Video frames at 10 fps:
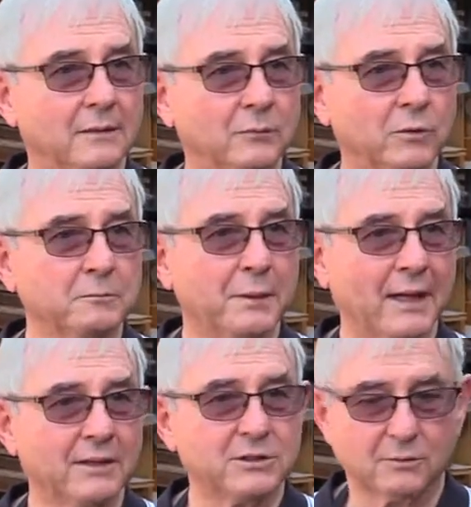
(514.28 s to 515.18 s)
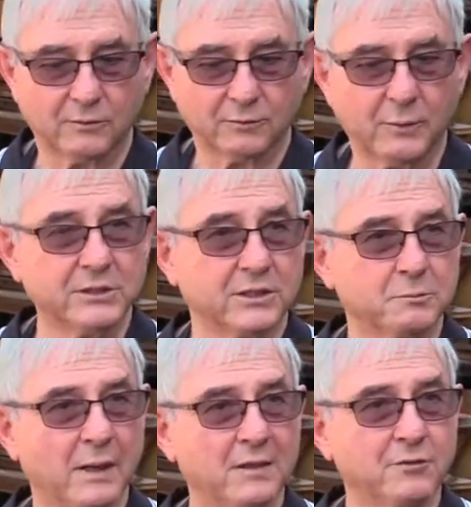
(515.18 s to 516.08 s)
wooden pallets for which it's
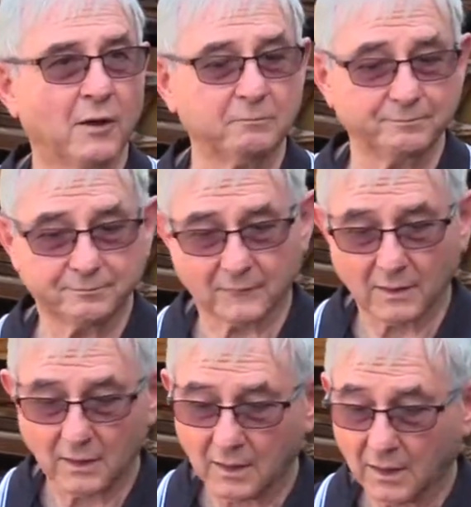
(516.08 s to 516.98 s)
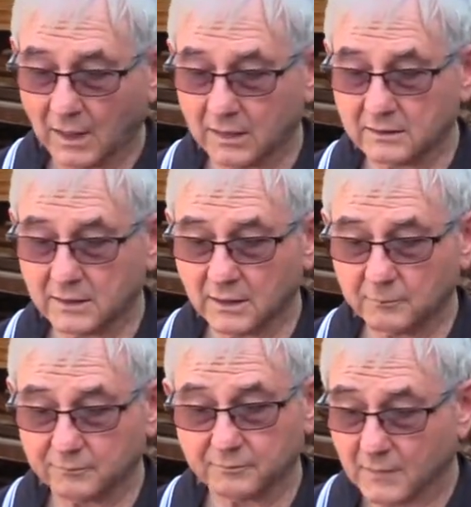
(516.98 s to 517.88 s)
made from, and
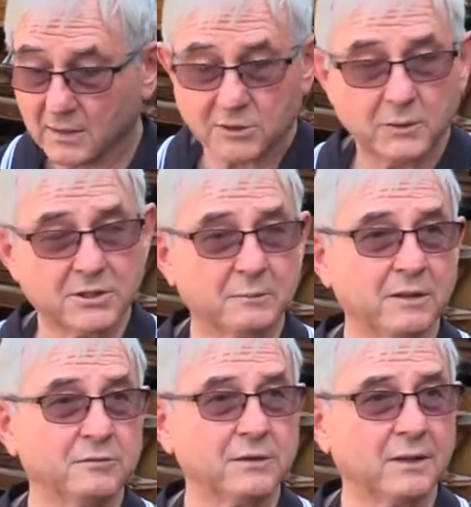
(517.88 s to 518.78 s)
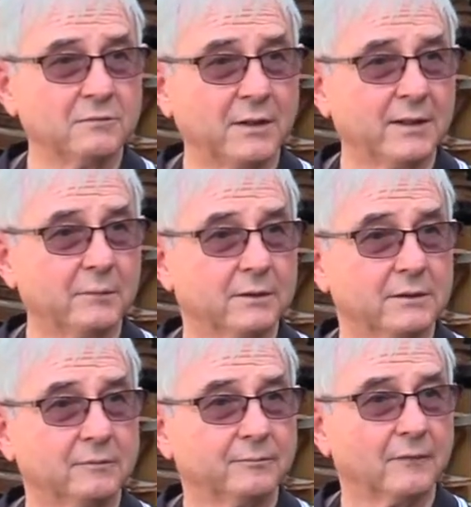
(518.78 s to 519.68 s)
so it's something for the environment.
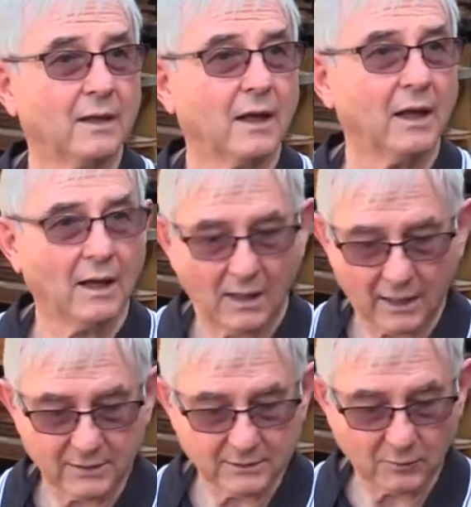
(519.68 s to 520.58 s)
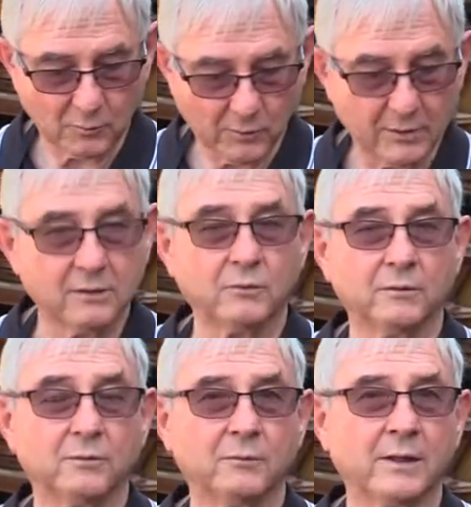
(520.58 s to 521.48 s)
And so we
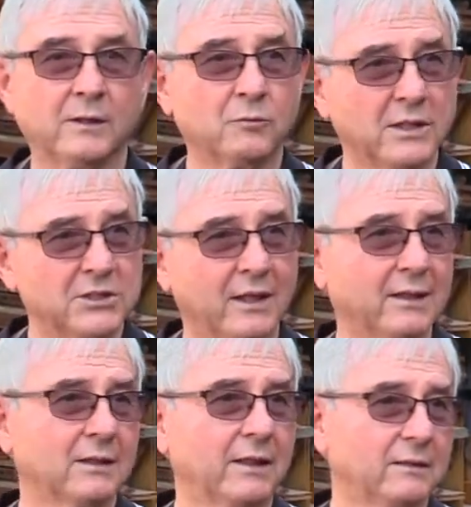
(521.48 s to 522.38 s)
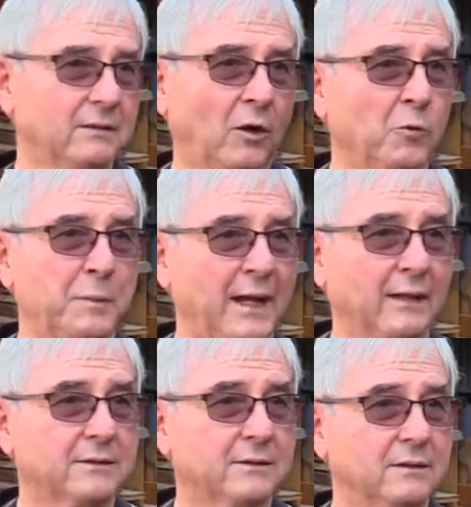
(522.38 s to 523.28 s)
are recycling old
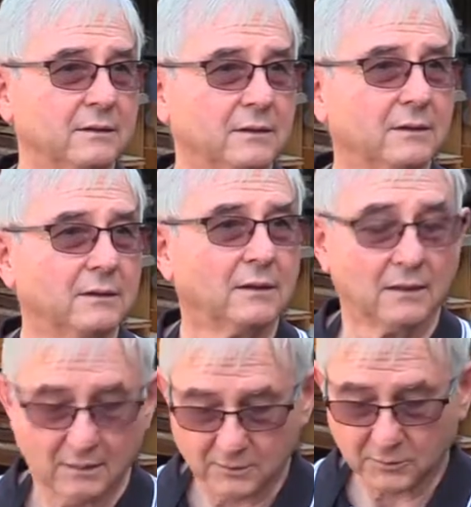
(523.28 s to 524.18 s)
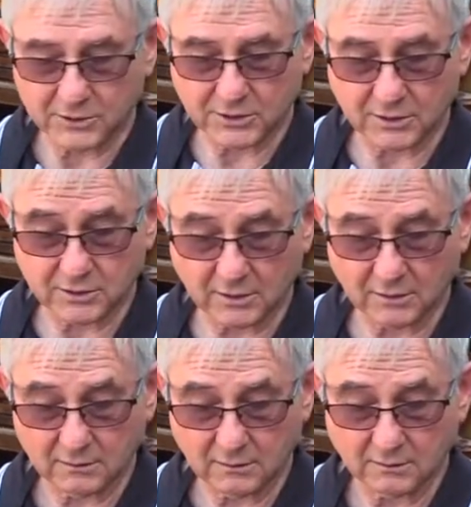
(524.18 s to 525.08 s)
pallets, so which
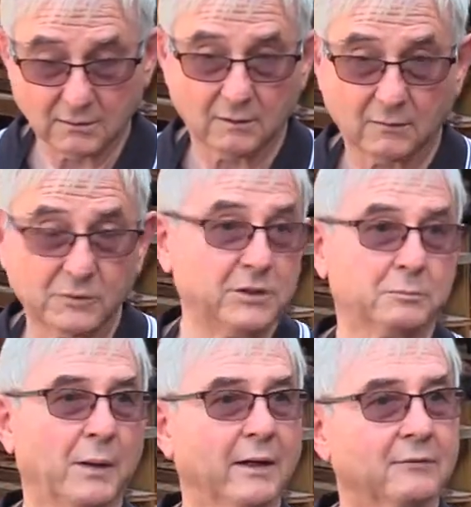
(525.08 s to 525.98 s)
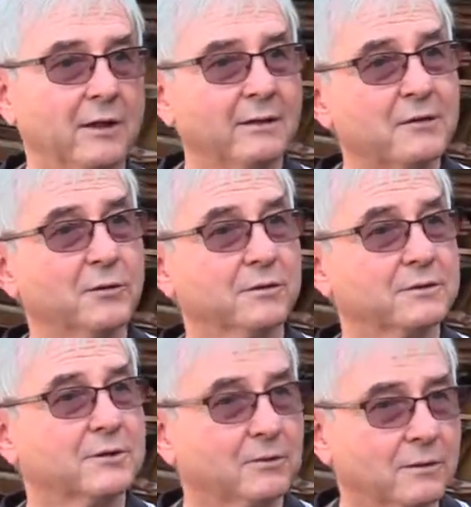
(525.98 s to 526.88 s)
is part of our ethos
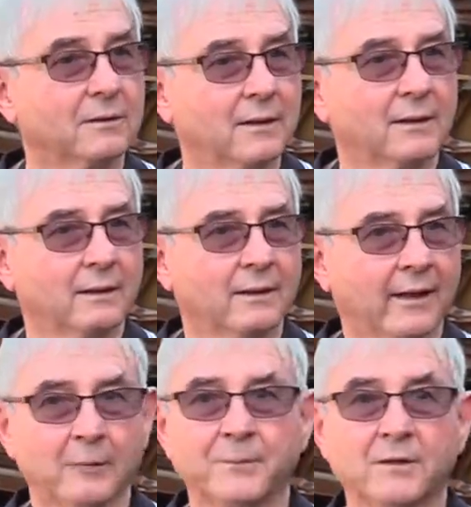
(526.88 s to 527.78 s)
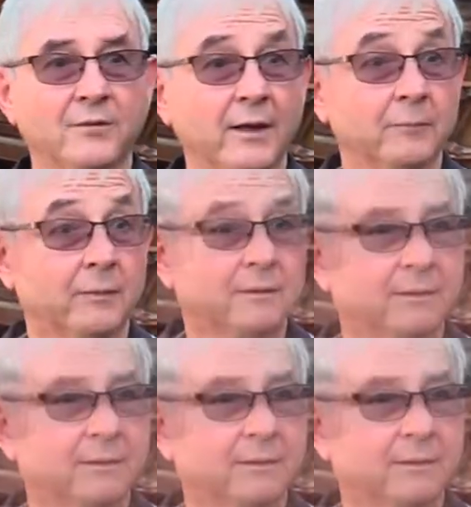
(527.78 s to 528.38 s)
to help the environment.